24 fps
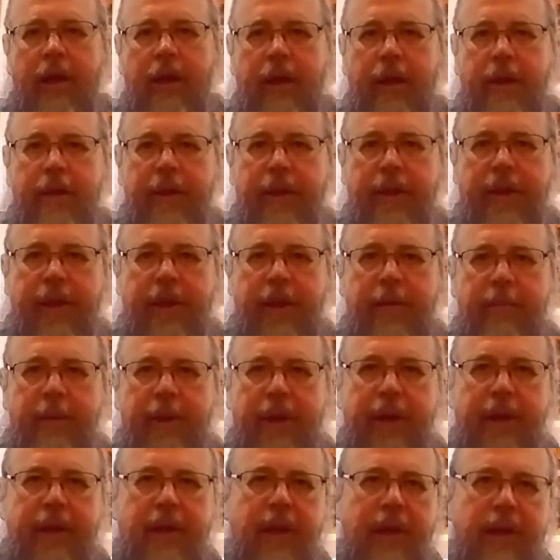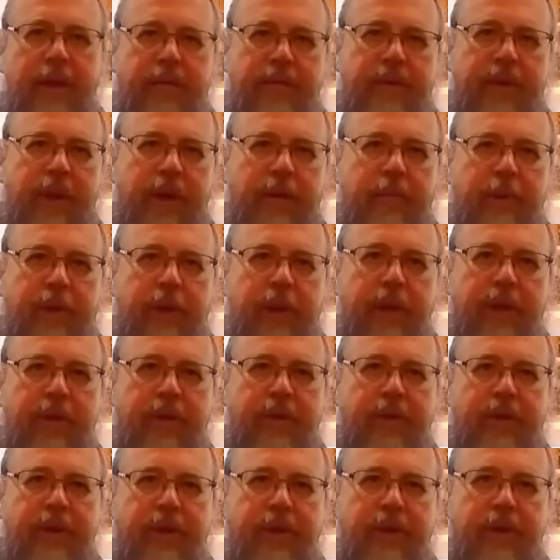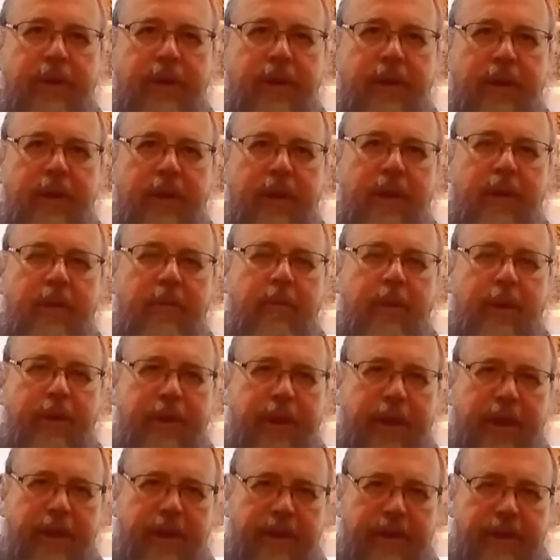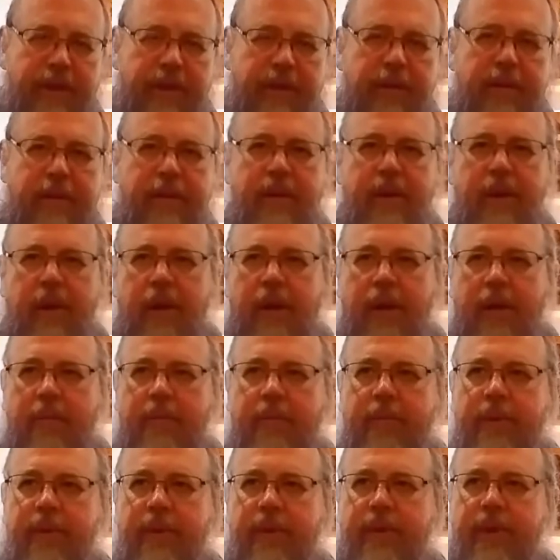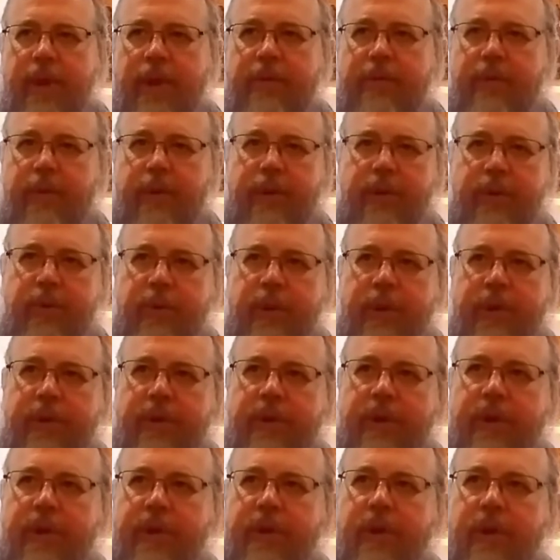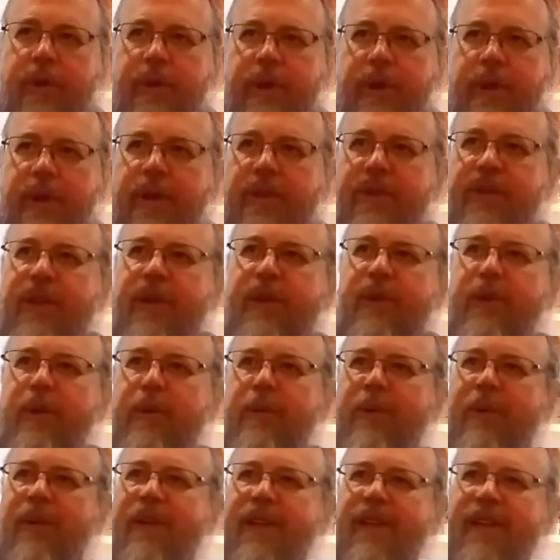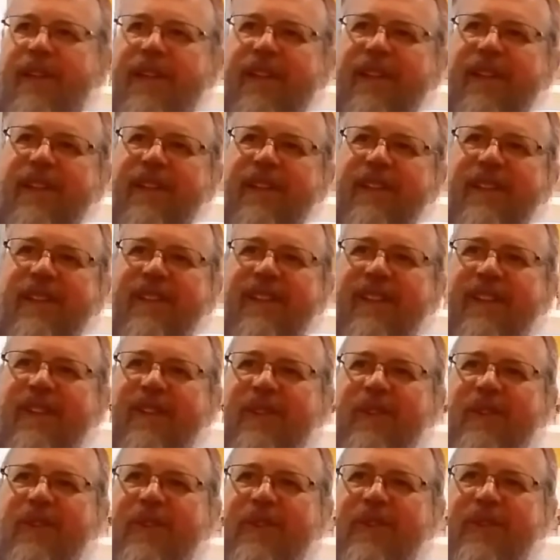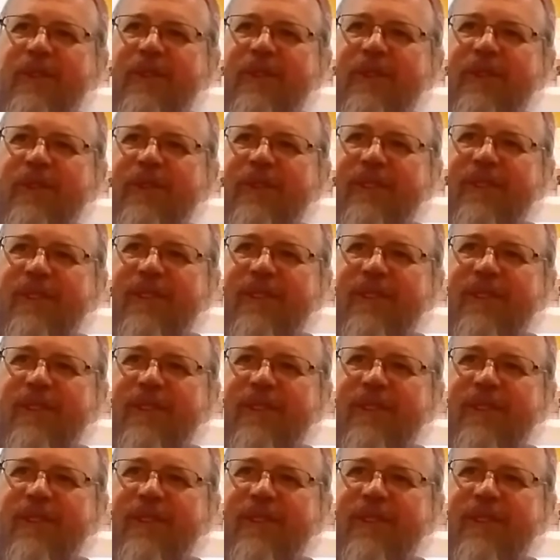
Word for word: and they came back kind of nonplussed. But then um, his envoys went had gone to Constantinople. Hey, hey, good to see you.